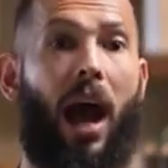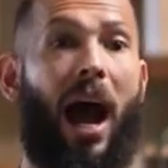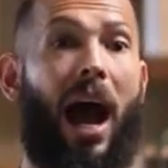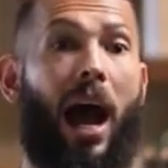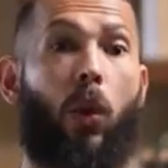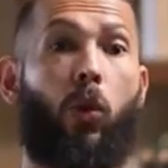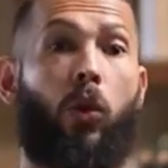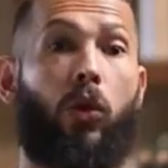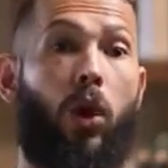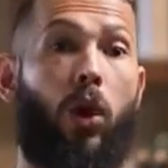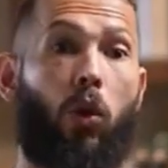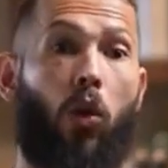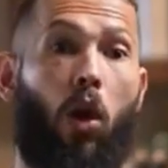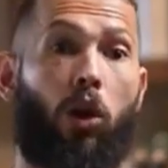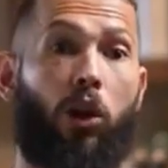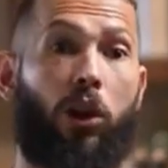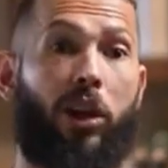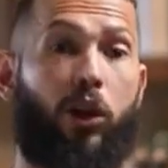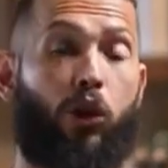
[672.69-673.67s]
I will no
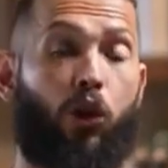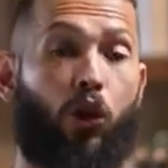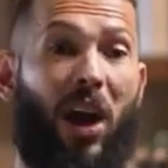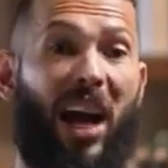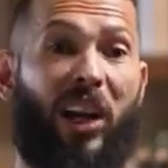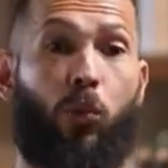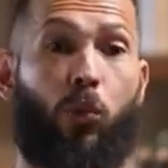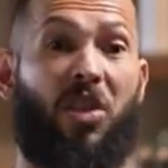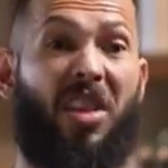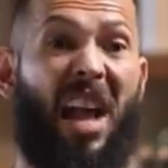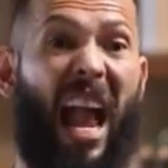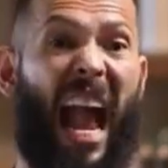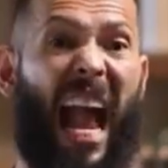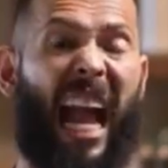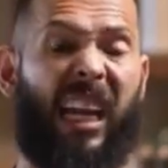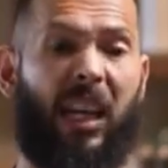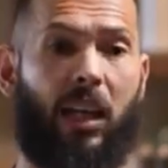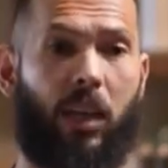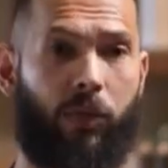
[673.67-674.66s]
longer interact with
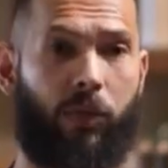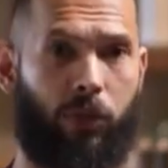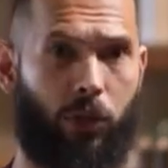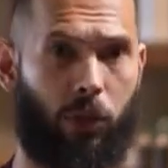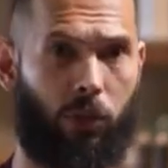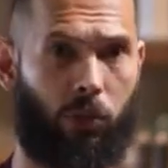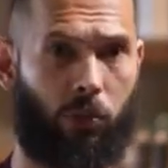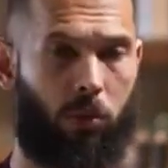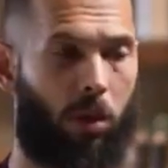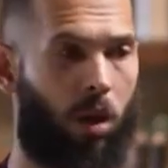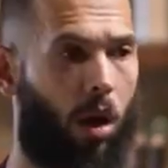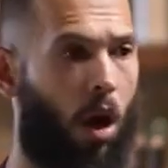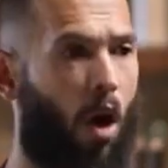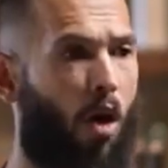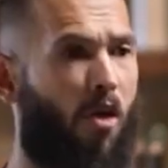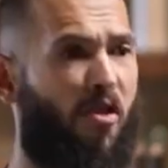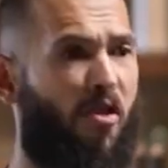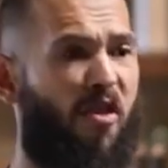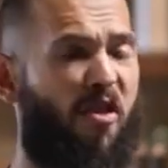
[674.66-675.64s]
any of you
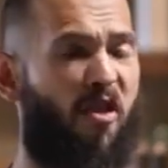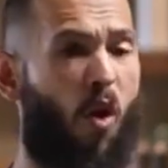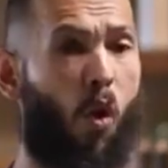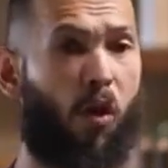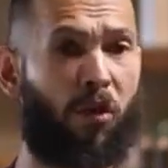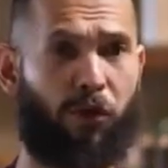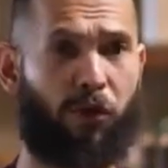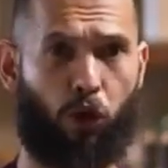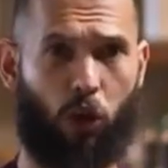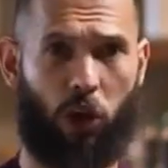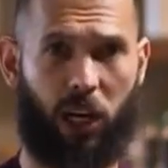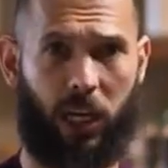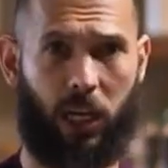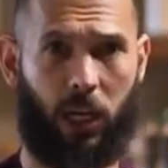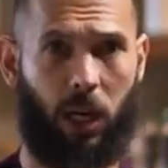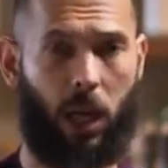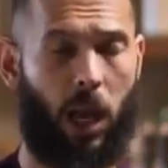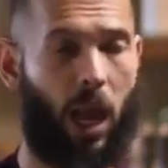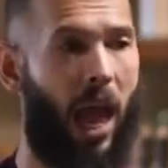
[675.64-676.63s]
for
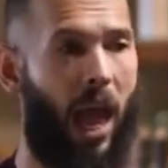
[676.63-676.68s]
free